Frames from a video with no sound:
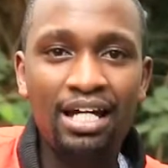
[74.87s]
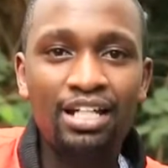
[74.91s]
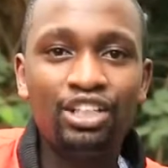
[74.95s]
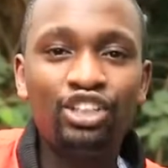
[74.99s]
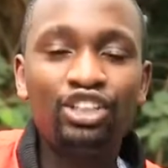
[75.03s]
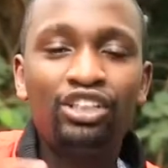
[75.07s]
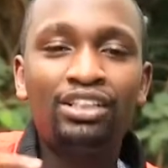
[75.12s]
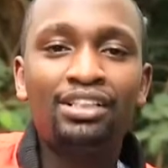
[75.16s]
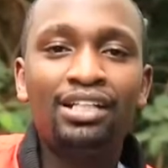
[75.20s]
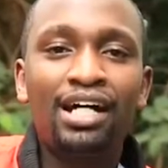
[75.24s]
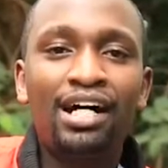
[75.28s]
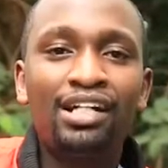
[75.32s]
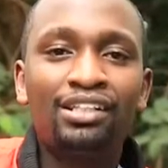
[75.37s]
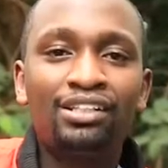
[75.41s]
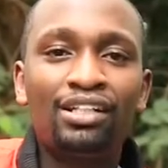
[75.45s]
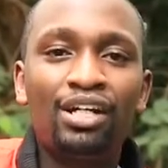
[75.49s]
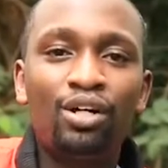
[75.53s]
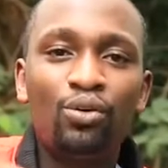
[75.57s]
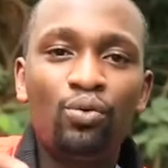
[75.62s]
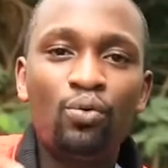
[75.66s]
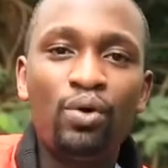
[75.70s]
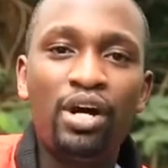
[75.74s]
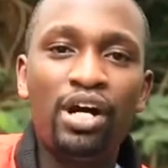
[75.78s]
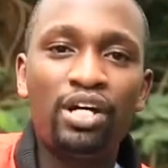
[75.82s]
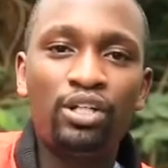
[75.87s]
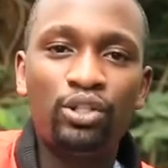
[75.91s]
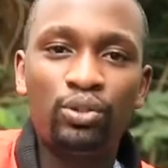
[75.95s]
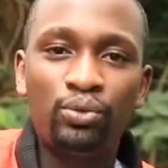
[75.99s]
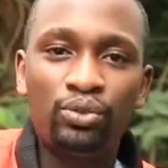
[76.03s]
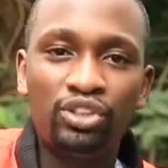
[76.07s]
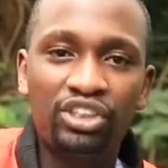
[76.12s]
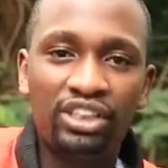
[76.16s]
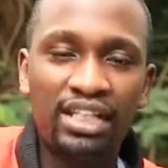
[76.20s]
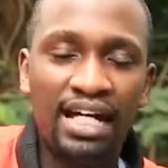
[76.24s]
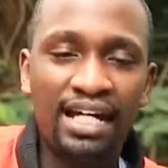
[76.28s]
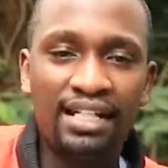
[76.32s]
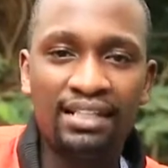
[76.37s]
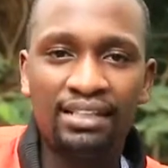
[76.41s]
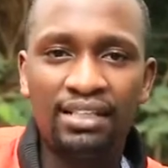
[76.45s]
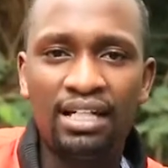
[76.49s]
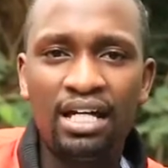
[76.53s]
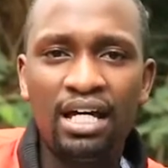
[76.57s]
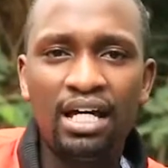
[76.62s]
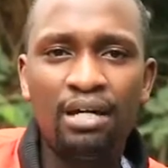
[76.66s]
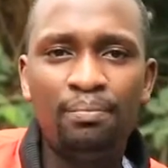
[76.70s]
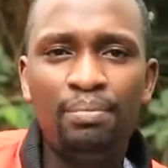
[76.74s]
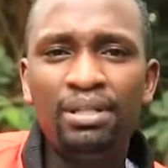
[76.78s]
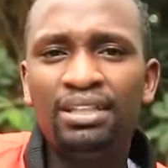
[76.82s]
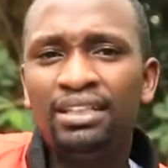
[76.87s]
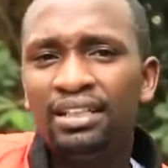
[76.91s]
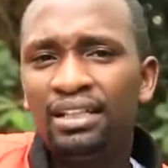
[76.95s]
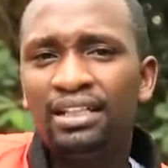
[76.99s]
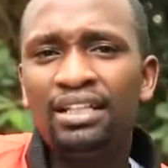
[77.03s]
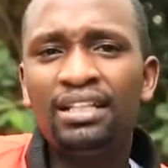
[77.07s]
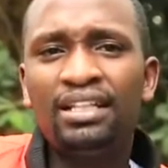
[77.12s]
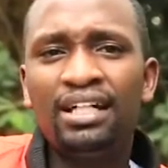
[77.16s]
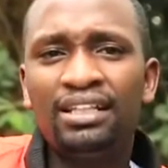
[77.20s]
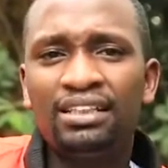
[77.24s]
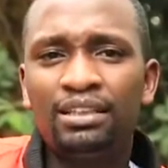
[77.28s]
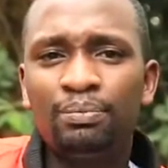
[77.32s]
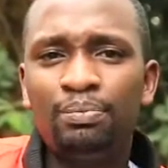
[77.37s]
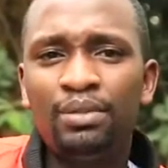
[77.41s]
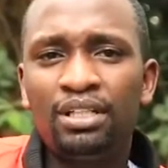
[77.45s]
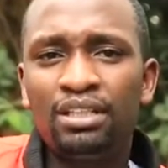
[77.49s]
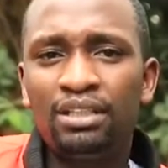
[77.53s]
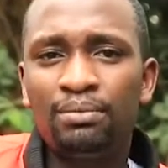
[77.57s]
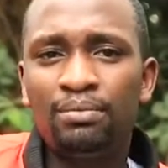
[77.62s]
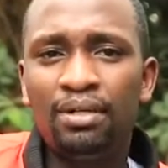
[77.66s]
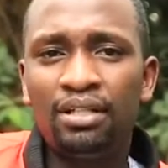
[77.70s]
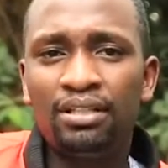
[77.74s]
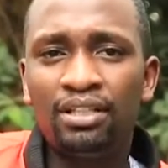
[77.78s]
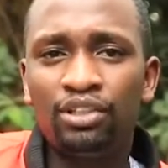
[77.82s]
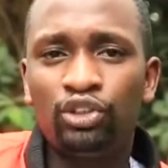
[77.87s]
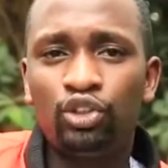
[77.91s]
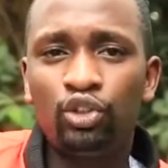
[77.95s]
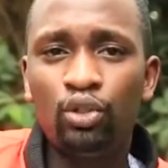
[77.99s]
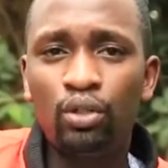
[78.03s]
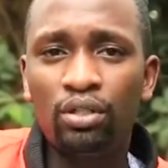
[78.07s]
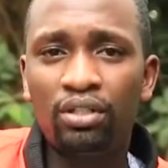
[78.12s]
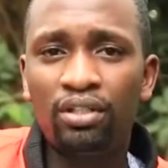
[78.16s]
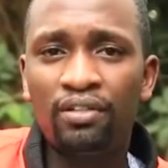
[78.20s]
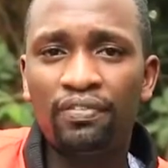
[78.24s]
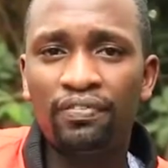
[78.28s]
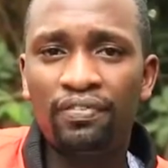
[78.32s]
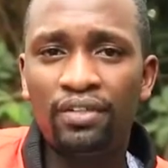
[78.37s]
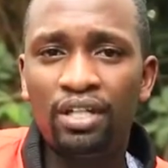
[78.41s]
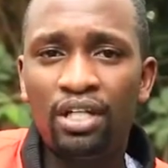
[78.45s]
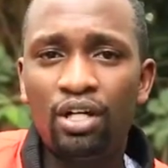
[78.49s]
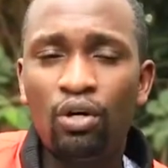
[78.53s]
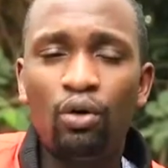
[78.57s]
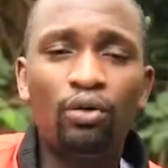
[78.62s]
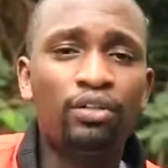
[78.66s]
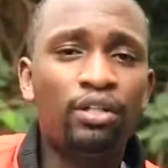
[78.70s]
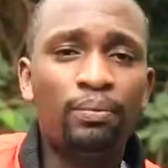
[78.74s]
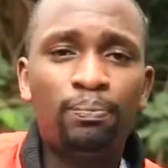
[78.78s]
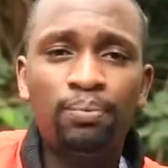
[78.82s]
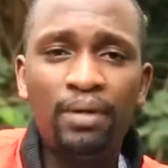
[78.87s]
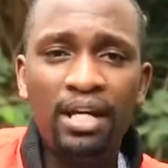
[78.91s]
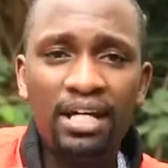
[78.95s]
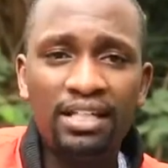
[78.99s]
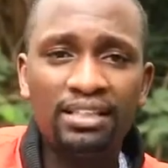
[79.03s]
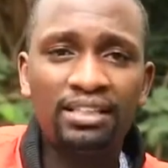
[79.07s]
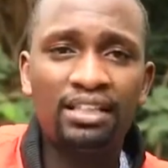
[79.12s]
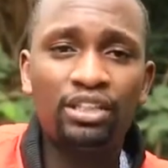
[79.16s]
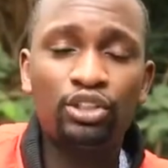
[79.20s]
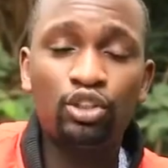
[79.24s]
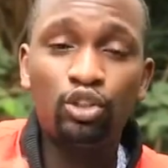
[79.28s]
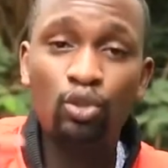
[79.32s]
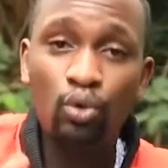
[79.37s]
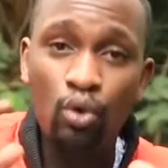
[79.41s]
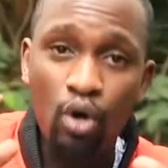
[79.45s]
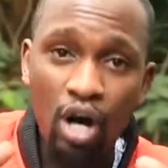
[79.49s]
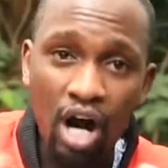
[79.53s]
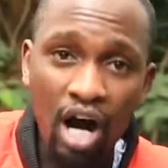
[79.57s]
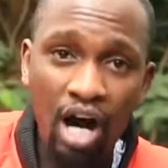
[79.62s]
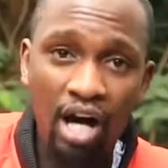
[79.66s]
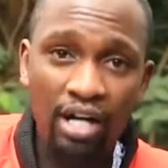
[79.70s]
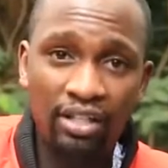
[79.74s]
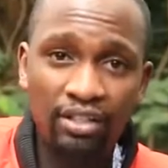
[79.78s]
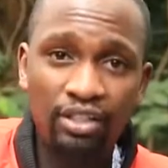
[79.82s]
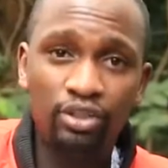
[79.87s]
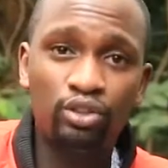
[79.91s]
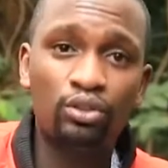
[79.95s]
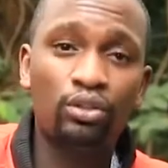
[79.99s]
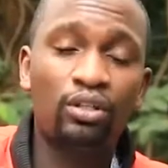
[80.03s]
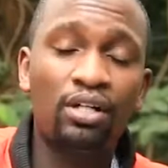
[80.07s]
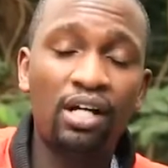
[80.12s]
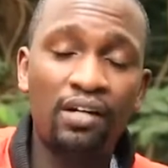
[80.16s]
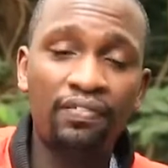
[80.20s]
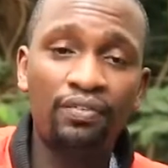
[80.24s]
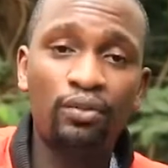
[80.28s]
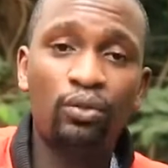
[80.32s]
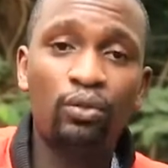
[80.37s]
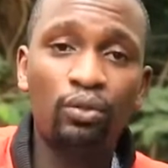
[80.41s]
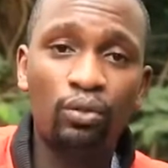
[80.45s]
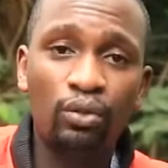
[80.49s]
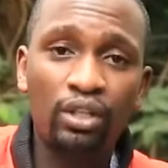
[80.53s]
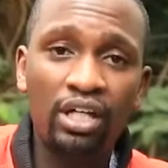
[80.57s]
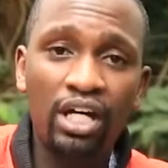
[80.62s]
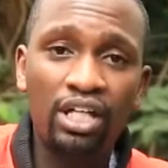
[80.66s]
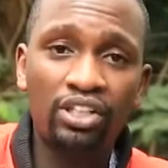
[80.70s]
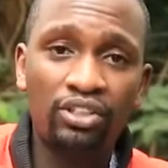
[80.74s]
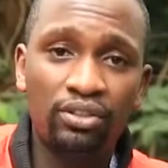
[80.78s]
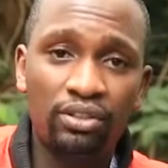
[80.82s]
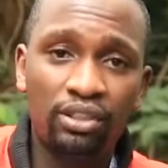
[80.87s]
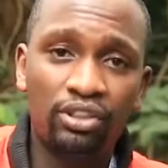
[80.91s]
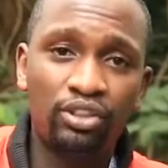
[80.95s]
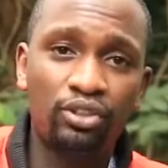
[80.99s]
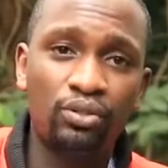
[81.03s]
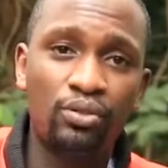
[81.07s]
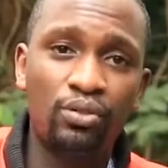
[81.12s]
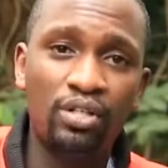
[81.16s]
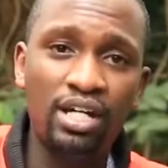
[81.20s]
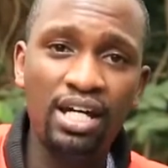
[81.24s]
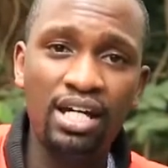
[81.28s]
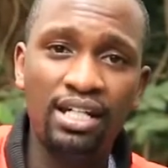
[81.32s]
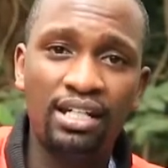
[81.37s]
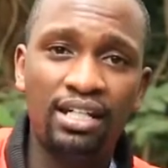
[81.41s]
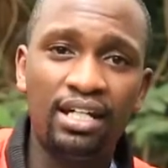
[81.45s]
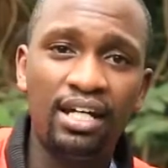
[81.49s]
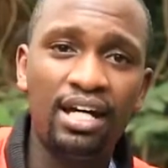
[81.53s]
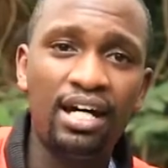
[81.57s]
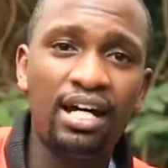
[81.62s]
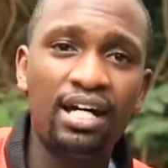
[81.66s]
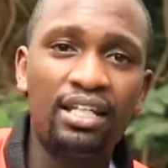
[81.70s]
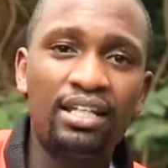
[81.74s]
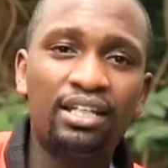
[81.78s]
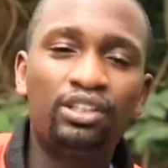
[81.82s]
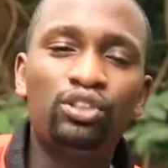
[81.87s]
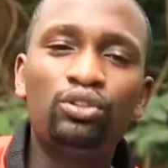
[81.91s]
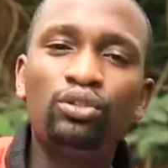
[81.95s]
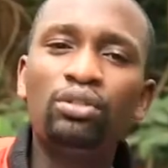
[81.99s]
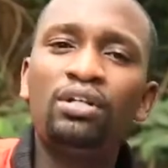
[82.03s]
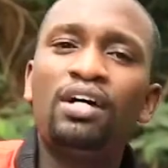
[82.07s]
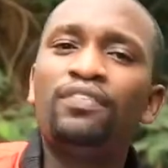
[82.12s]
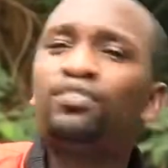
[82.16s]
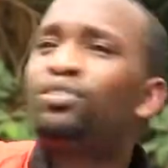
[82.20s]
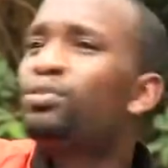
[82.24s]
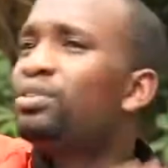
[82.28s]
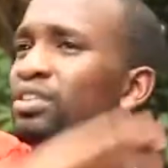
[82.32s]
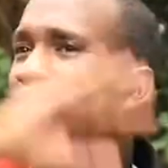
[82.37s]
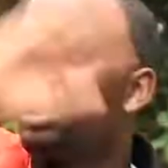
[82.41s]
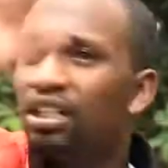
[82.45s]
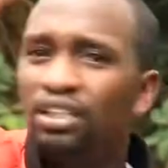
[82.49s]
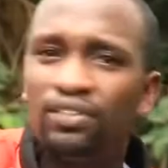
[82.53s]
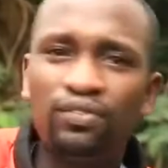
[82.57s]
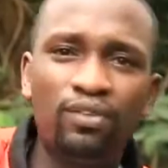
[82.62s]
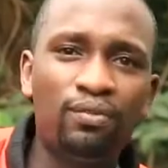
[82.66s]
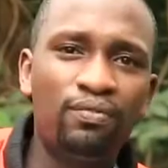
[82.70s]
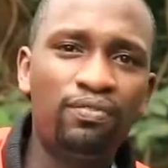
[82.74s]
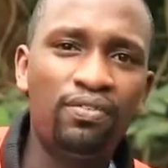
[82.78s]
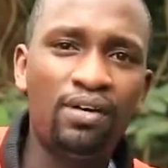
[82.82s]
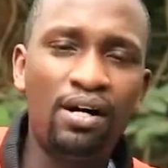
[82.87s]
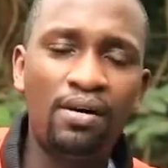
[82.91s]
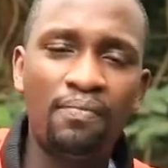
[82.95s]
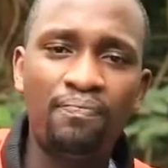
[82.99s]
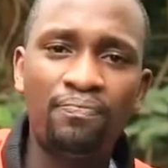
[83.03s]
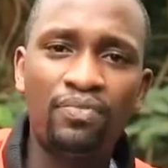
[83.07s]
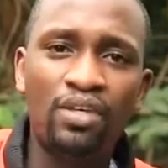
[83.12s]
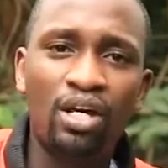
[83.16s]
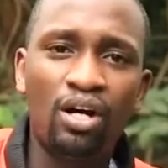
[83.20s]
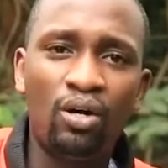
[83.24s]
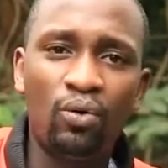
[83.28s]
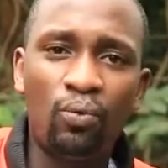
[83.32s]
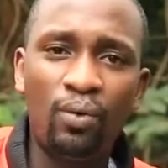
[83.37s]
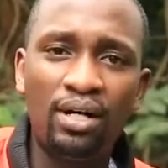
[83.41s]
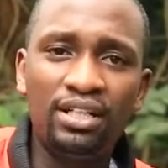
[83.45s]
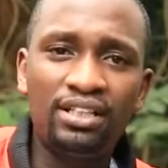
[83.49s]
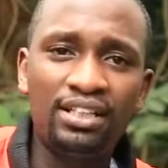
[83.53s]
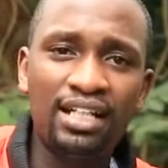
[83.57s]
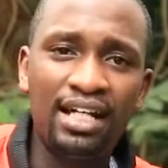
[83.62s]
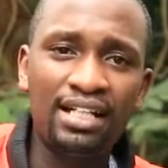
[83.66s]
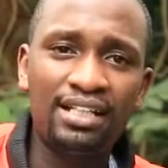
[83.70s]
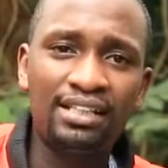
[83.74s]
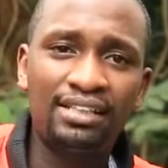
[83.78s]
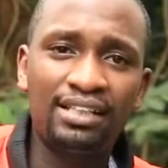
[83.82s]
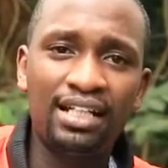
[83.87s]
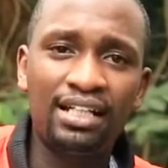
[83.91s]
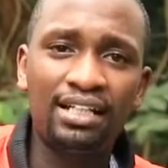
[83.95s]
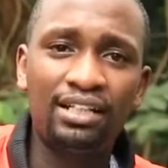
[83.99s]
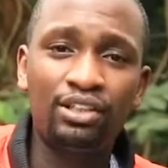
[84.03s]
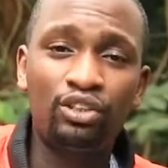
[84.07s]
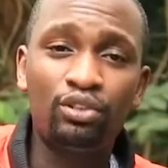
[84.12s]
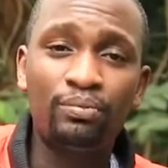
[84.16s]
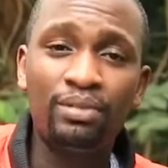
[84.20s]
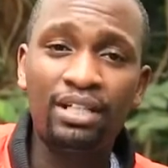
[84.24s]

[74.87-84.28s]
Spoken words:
start where you stand. Basically, that speaks about the geography or the place that you are, the geographical location that you're in, that you don't have to search from far. One day I decided to